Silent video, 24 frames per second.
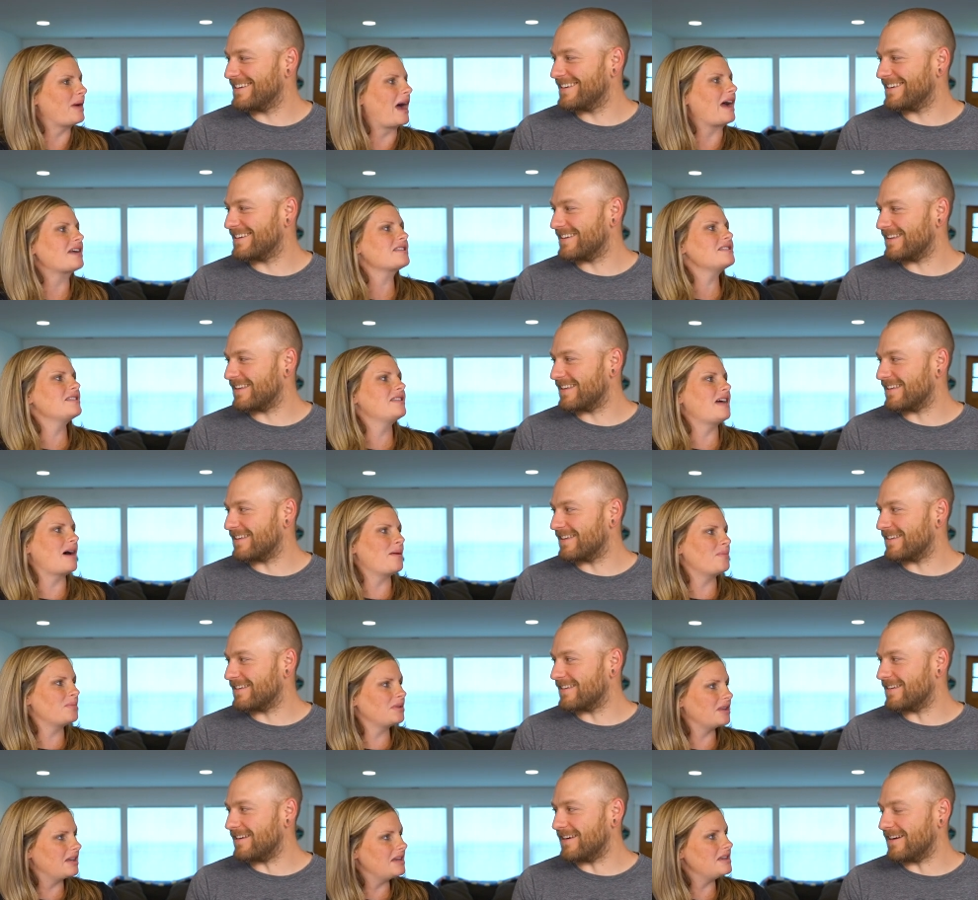Speaker 1: back to
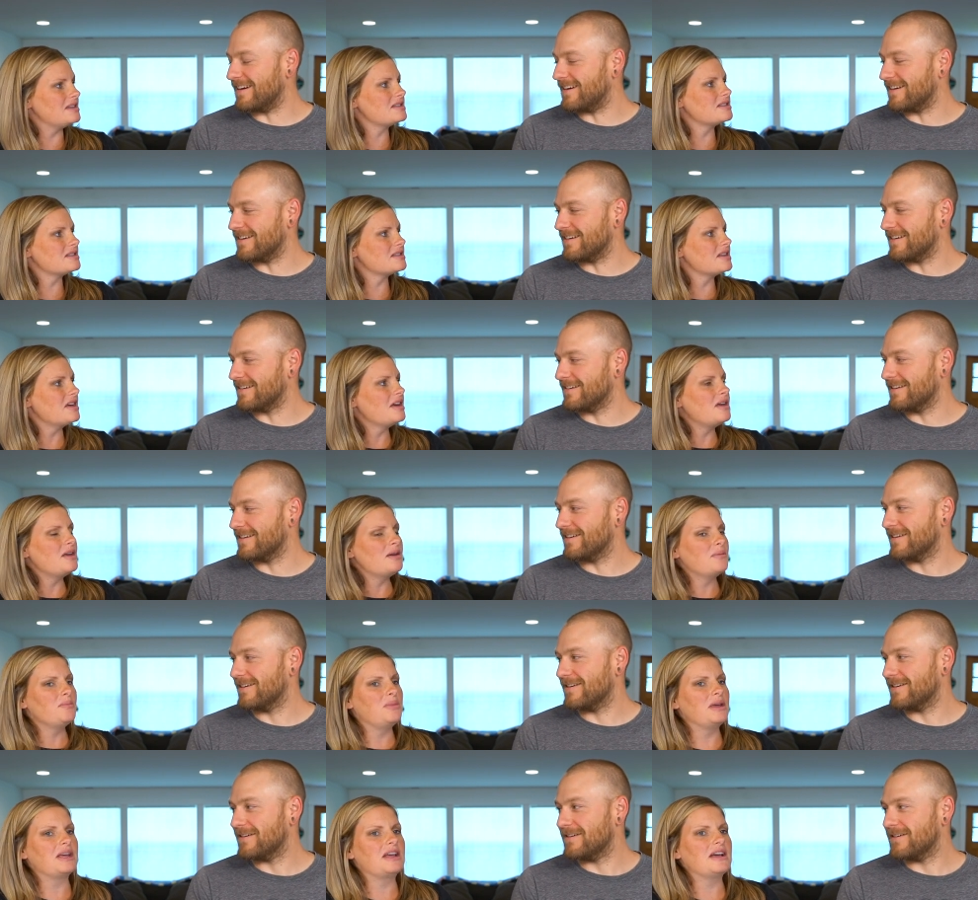that place yeah.
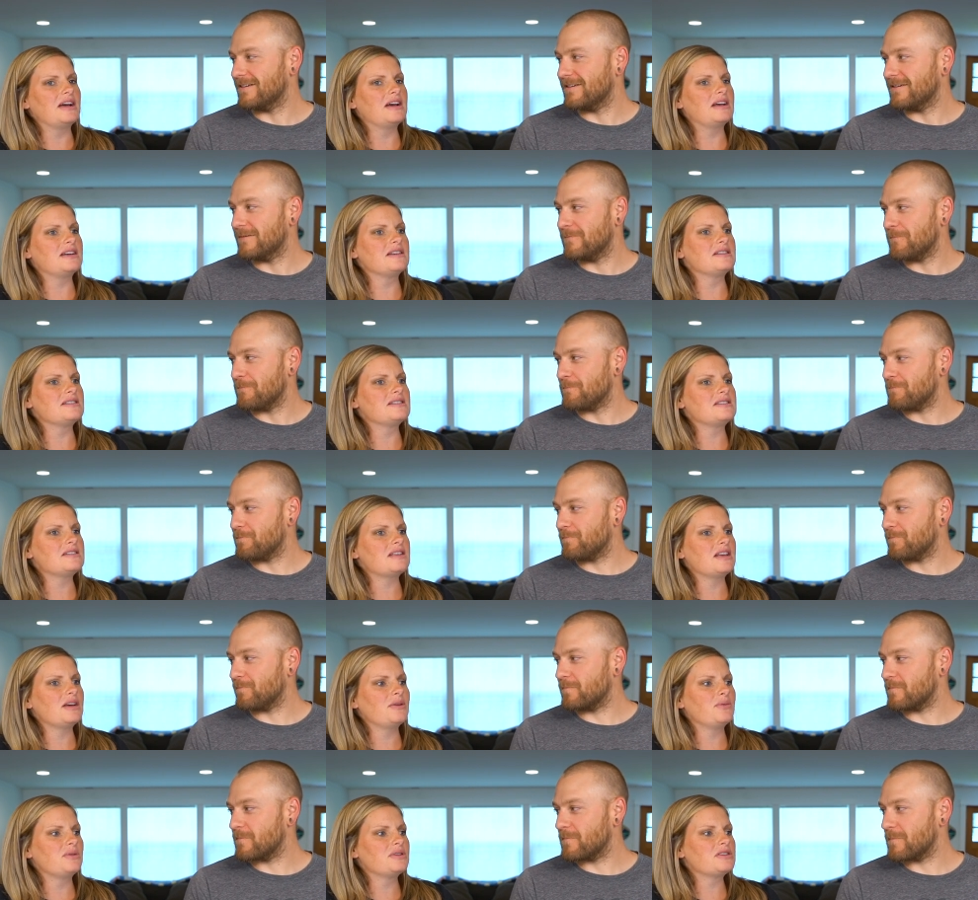
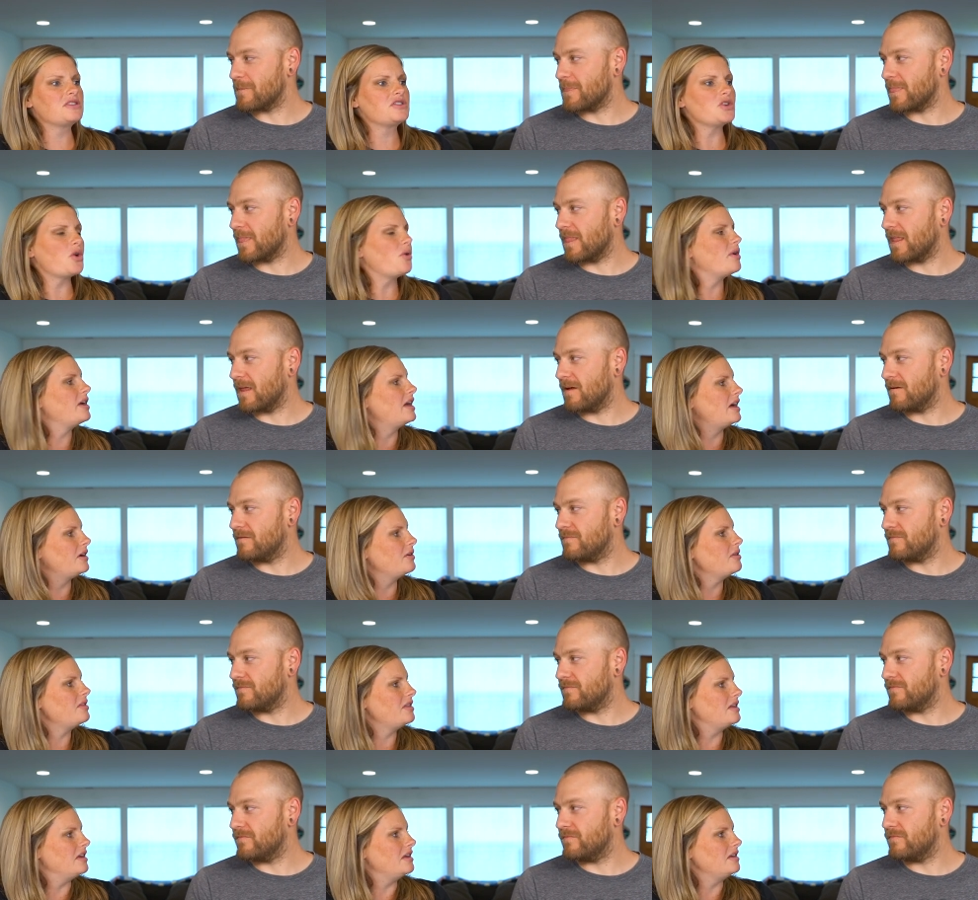because it was so
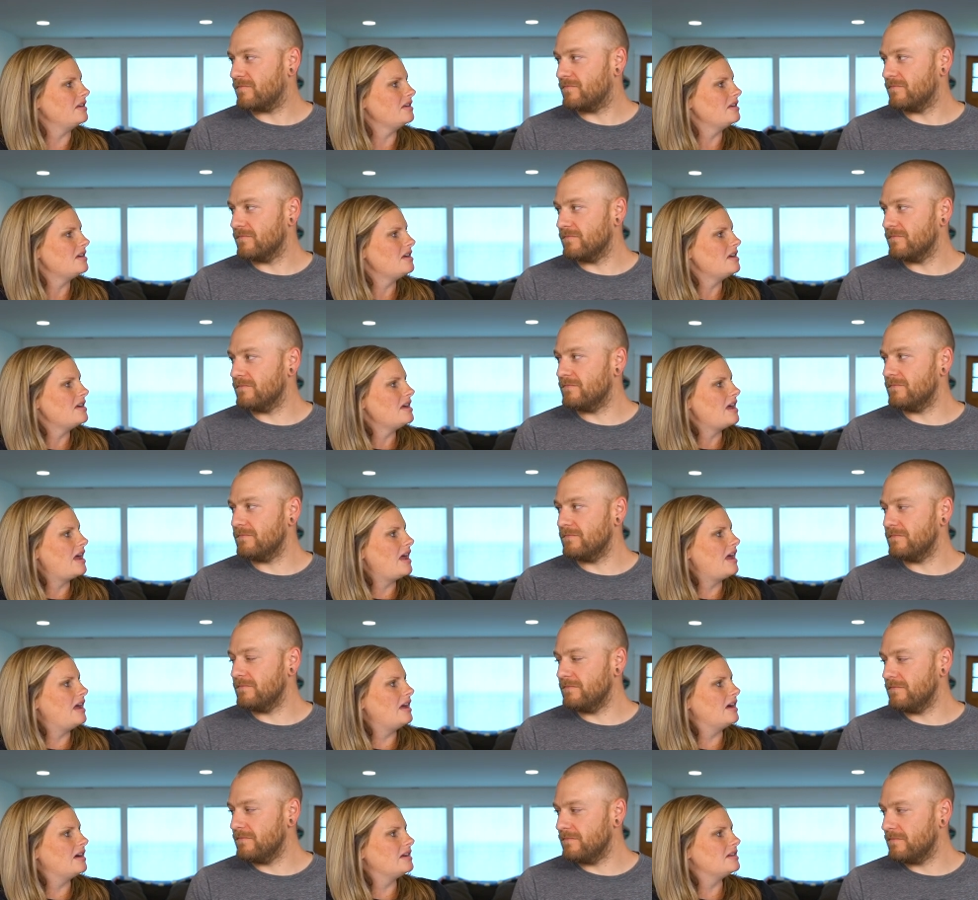unhealthy
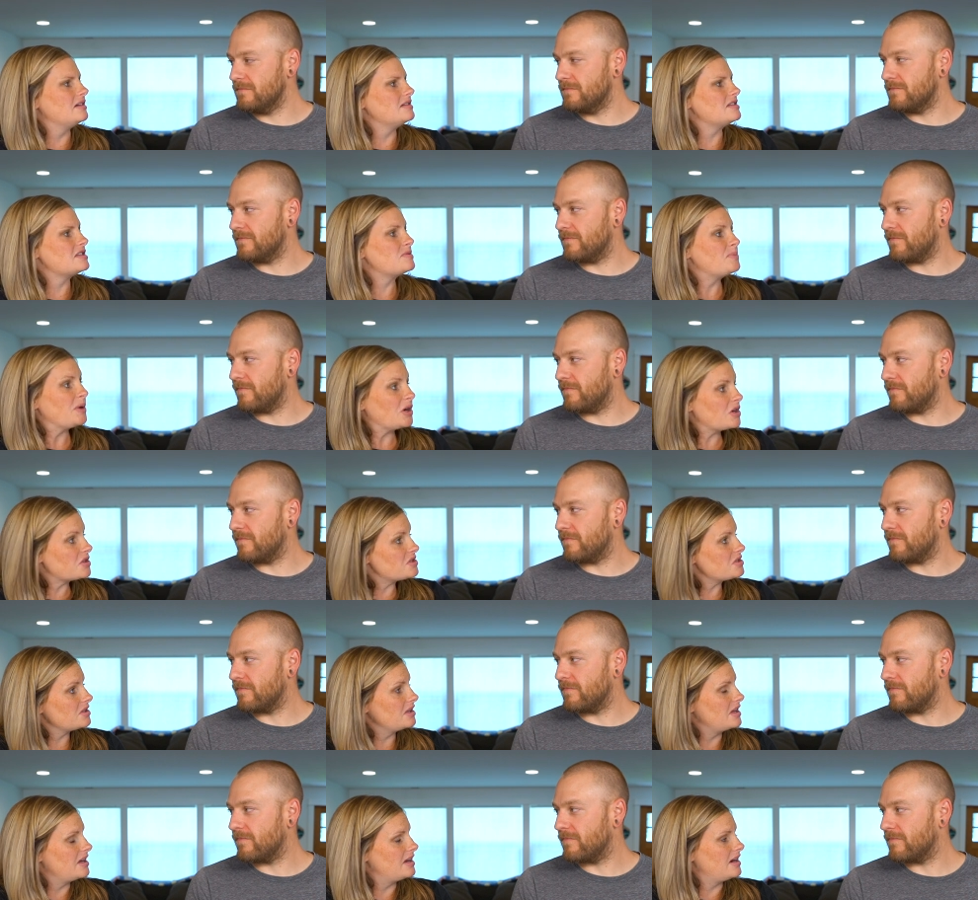and
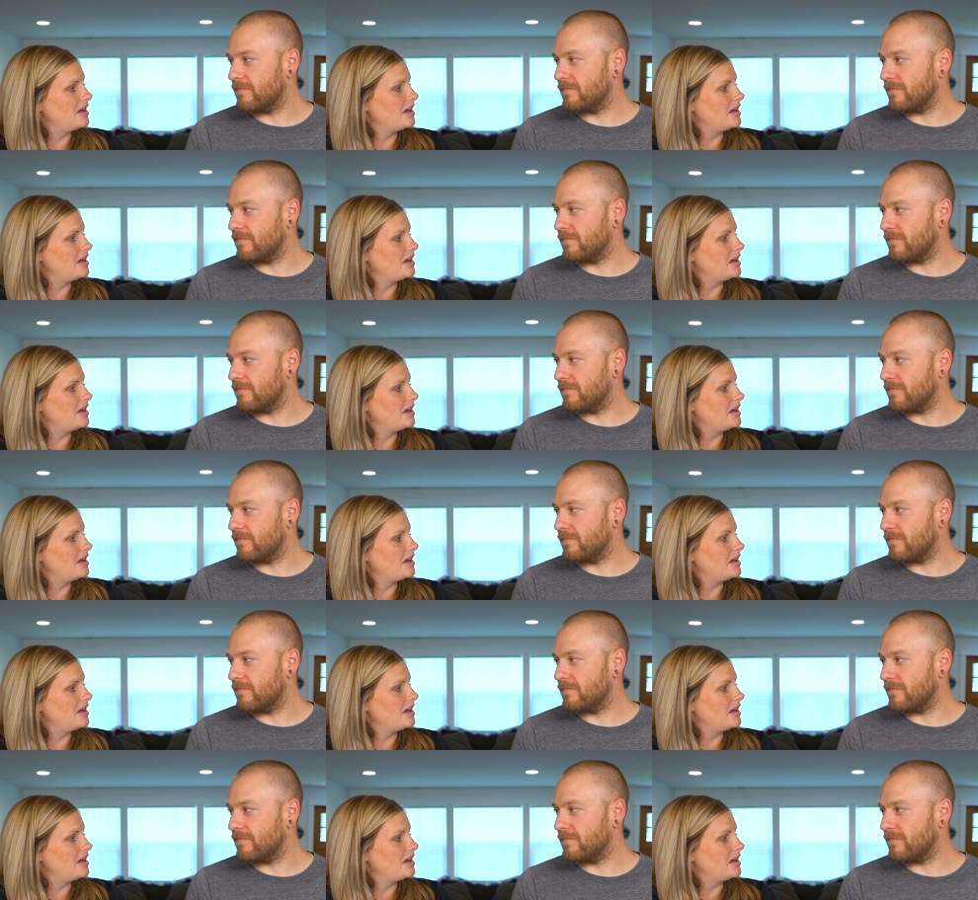spiritually